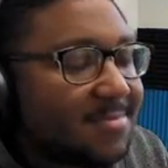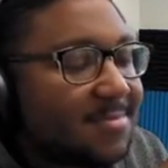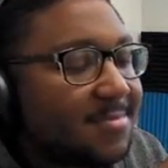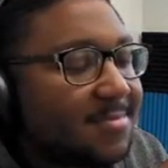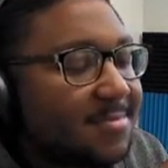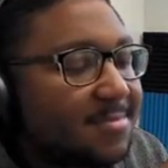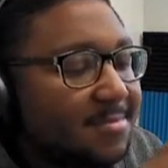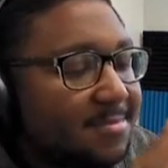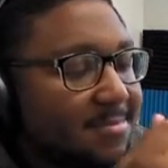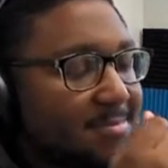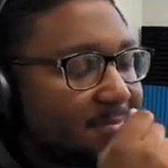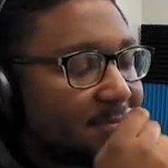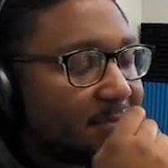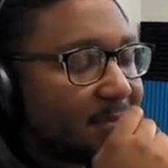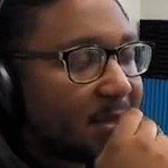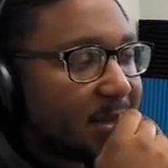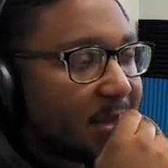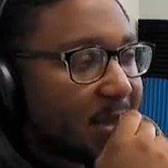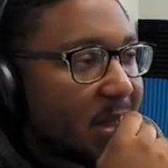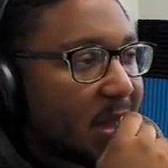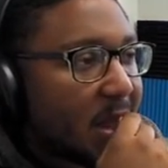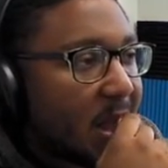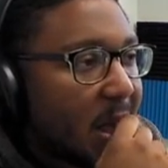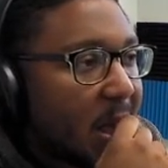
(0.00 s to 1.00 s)

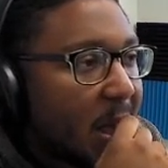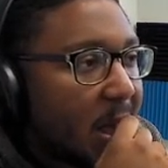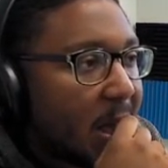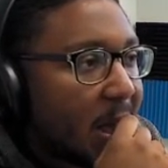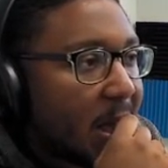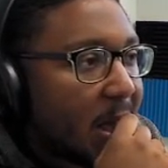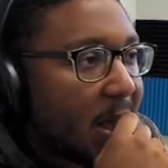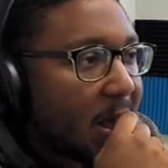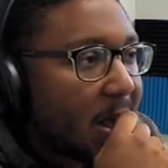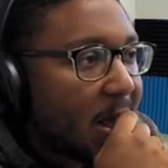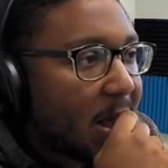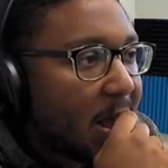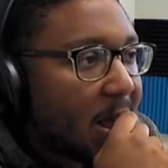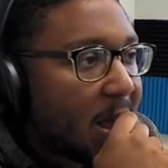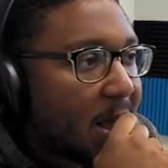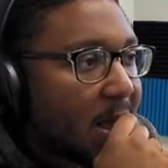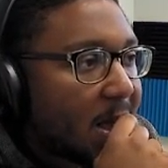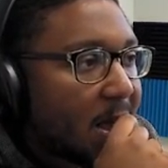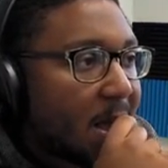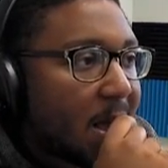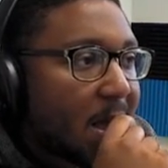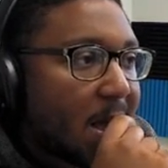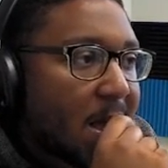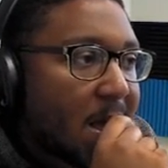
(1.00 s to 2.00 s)

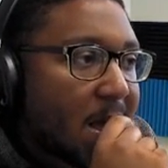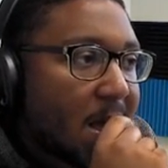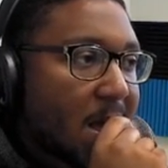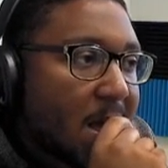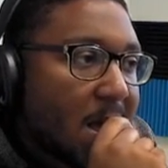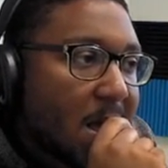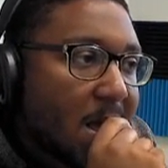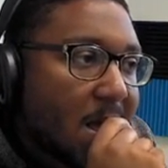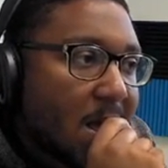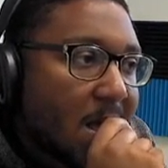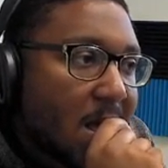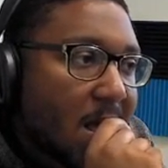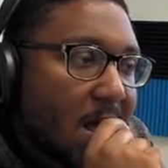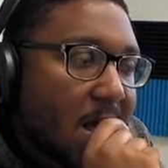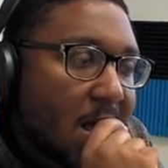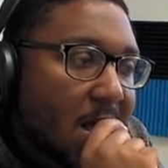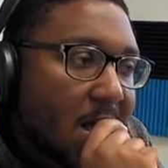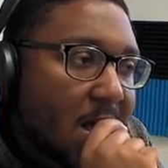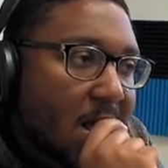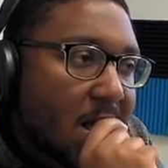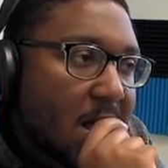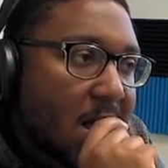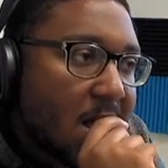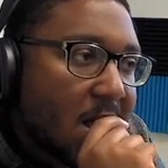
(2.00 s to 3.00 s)

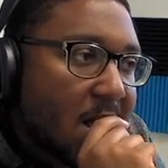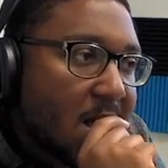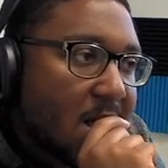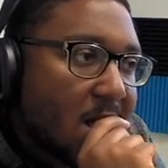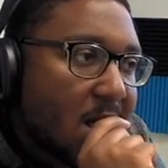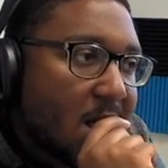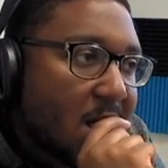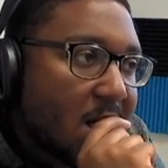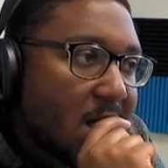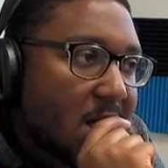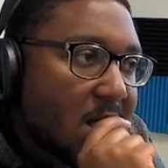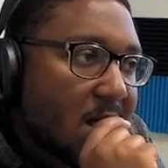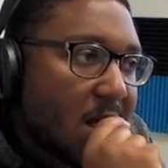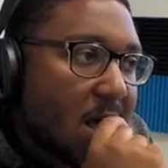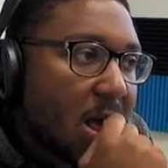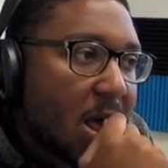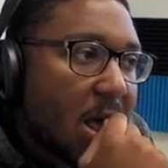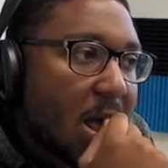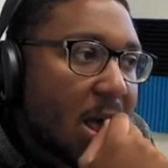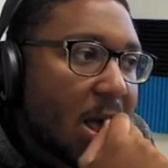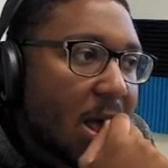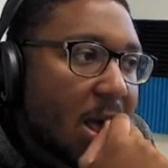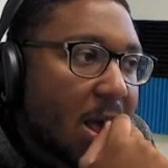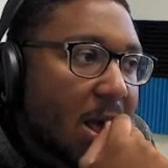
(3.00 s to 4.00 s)

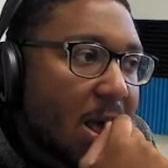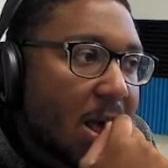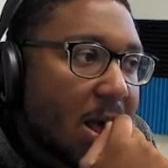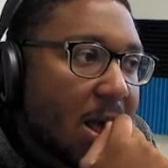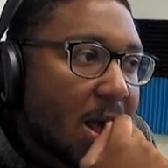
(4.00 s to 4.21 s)
(silent)